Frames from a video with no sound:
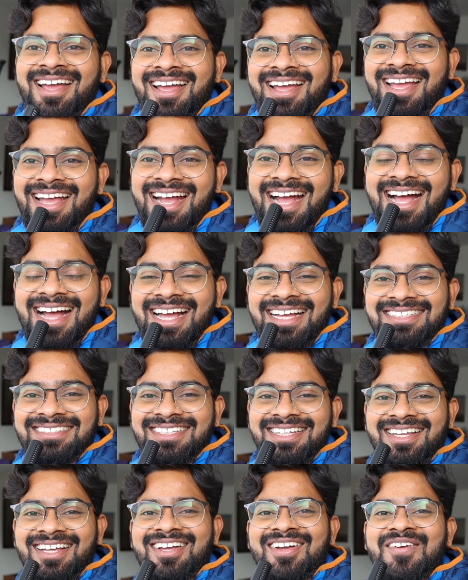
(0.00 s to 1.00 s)
Hey
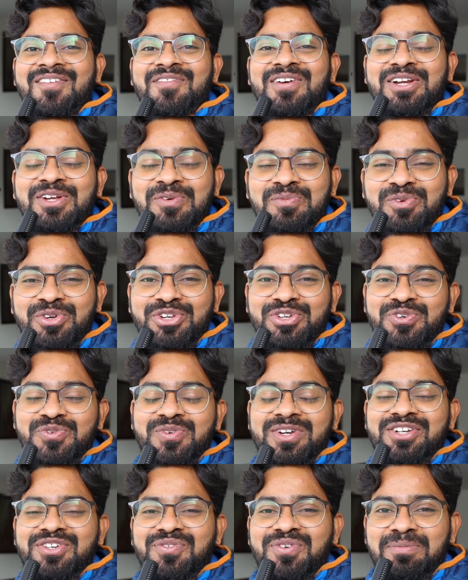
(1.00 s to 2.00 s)
guys, welcome to a new
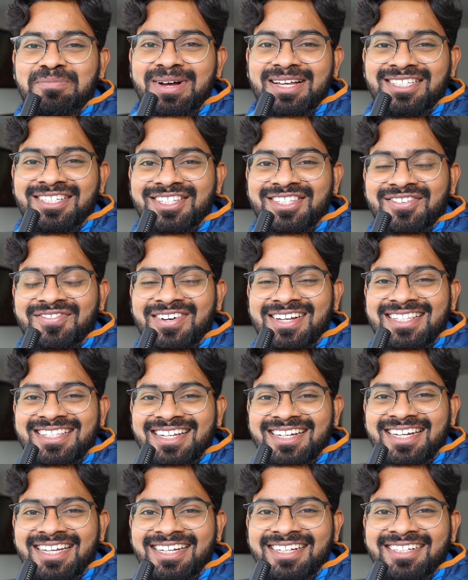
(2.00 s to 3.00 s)
video from Masters of
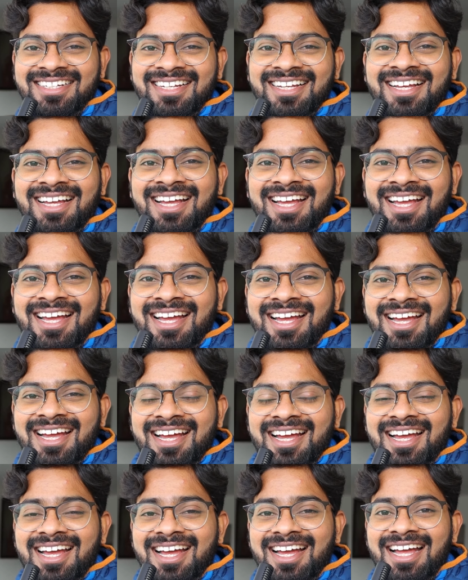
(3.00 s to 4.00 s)
Consulting.
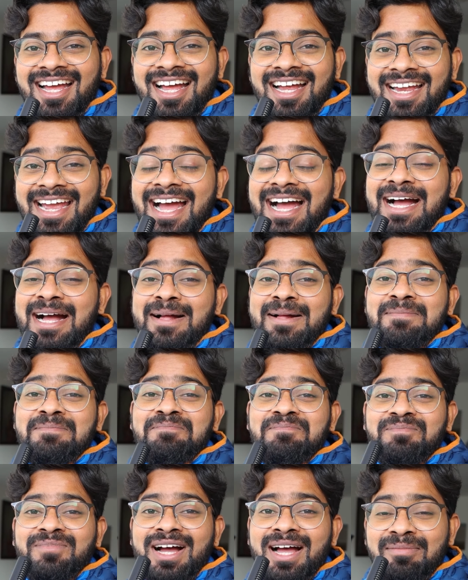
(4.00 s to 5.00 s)
Yeah,
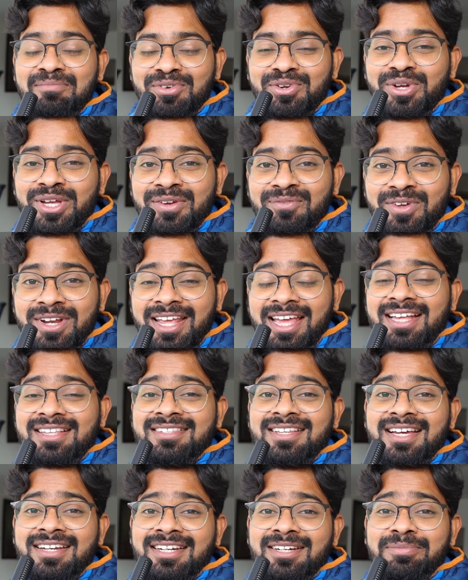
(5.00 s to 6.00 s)
I'm looking very
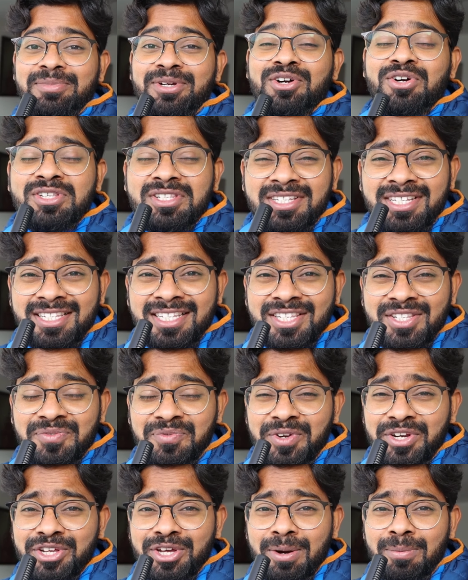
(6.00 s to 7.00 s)
excited because this is a
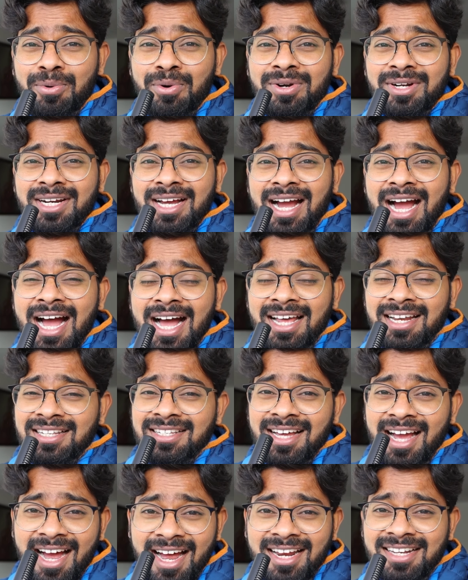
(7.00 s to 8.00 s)
video about cars.